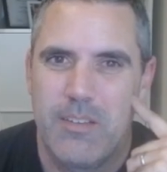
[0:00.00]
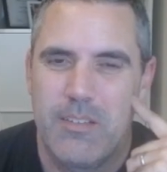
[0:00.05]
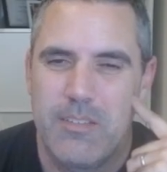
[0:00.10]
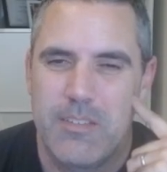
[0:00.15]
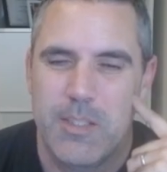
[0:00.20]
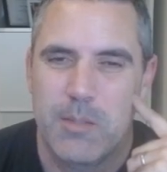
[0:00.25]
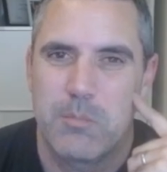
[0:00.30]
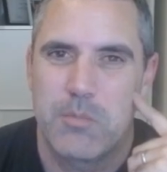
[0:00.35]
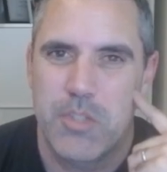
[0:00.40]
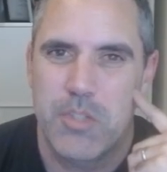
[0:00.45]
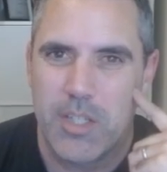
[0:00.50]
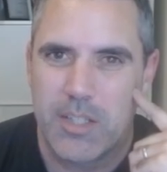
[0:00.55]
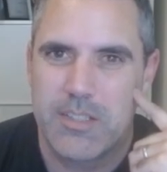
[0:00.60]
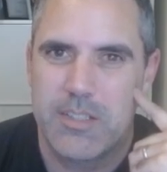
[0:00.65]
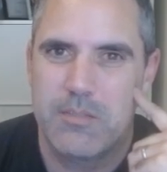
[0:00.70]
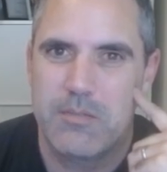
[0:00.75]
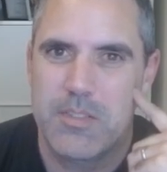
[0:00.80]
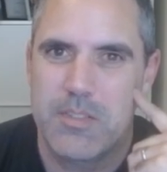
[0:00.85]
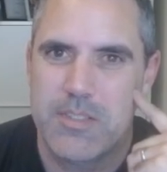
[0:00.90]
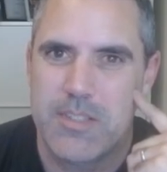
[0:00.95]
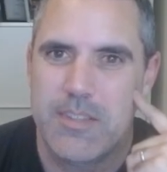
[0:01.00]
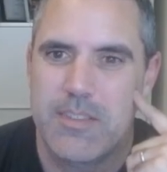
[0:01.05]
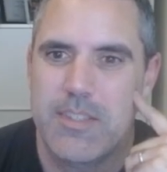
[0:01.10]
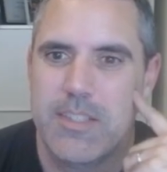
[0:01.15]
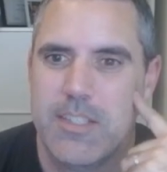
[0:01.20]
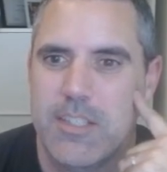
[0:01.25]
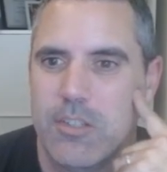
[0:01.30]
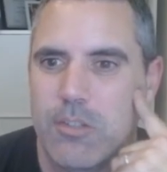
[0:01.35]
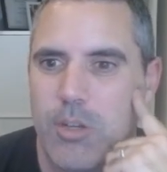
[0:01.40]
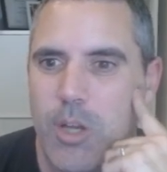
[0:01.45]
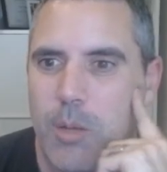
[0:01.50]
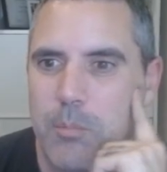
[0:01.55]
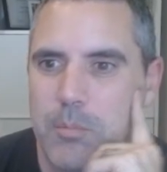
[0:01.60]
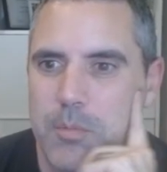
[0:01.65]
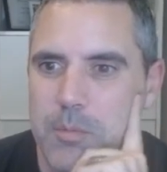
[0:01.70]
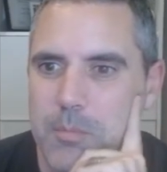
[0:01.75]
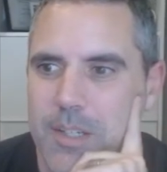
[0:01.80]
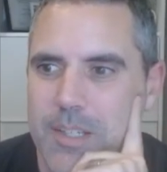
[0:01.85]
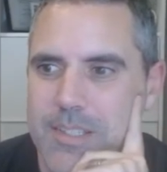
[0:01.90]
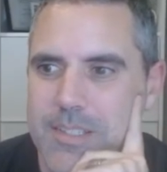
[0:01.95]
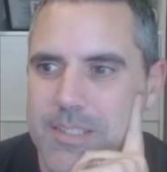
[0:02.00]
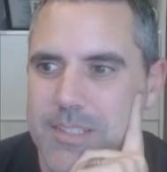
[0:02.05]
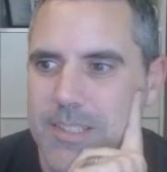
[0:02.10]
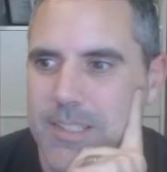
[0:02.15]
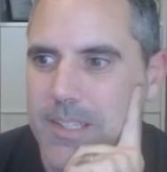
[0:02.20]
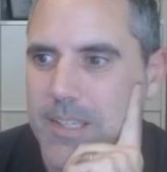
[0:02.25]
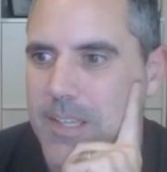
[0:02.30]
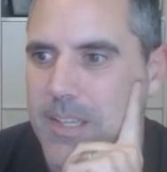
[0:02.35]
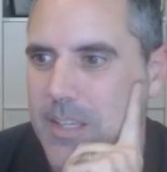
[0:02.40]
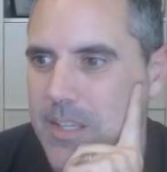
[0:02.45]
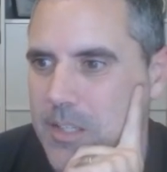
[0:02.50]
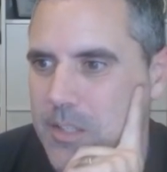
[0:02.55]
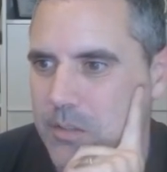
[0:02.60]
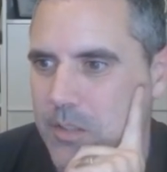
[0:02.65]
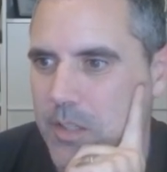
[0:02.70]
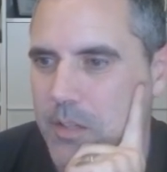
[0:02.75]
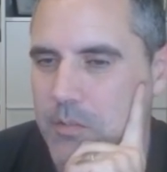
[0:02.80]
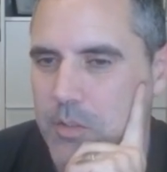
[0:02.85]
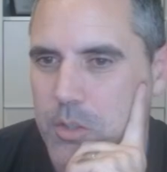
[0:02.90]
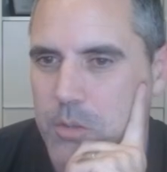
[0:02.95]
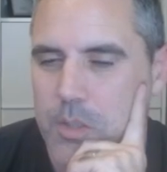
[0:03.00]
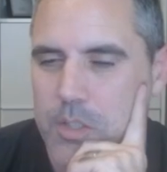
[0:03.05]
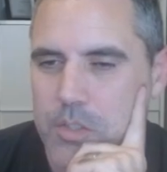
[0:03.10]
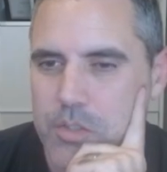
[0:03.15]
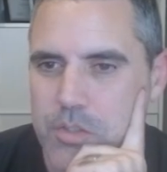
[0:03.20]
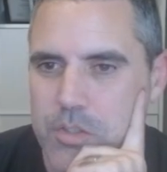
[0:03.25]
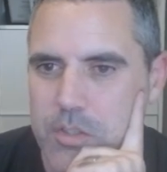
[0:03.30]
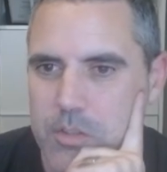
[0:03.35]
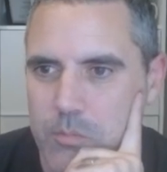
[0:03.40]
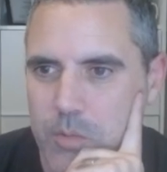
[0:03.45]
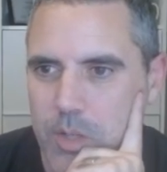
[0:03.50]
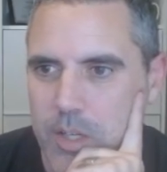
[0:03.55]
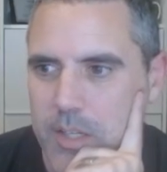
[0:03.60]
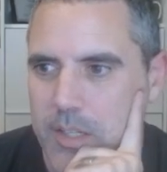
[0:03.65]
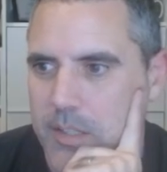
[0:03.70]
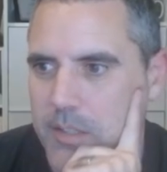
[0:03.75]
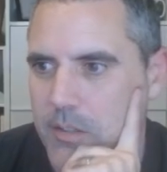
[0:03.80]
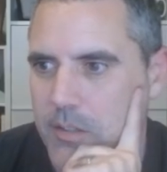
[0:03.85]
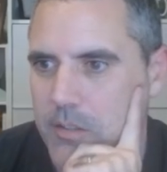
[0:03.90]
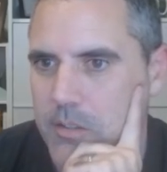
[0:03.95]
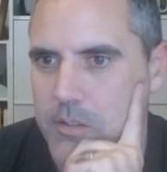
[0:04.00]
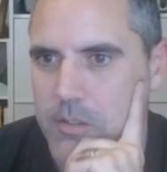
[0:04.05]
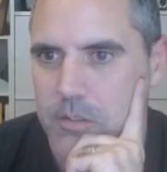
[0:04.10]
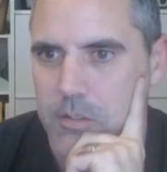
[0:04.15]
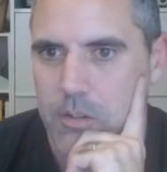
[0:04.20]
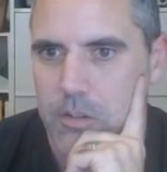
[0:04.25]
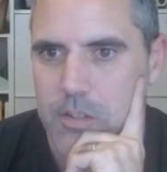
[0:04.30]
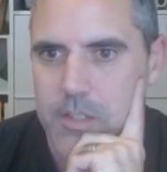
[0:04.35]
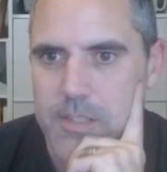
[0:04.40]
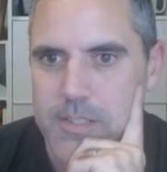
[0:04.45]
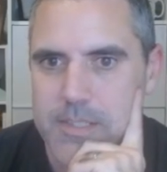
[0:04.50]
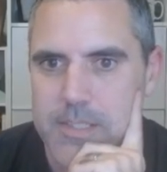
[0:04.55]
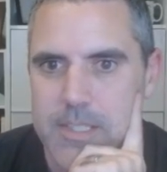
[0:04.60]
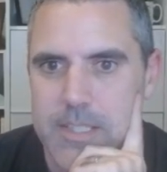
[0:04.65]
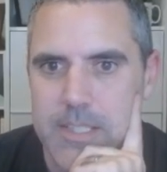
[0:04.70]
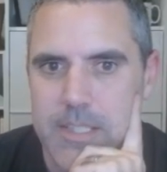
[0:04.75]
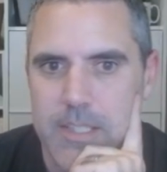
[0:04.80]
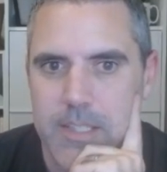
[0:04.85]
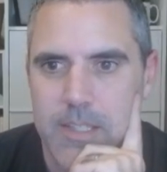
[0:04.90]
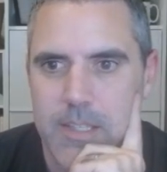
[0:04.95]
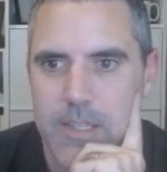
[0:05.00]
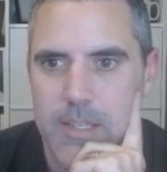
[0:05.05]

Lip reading: The objective is the thing you're optimizing. So I have a question right here you can already see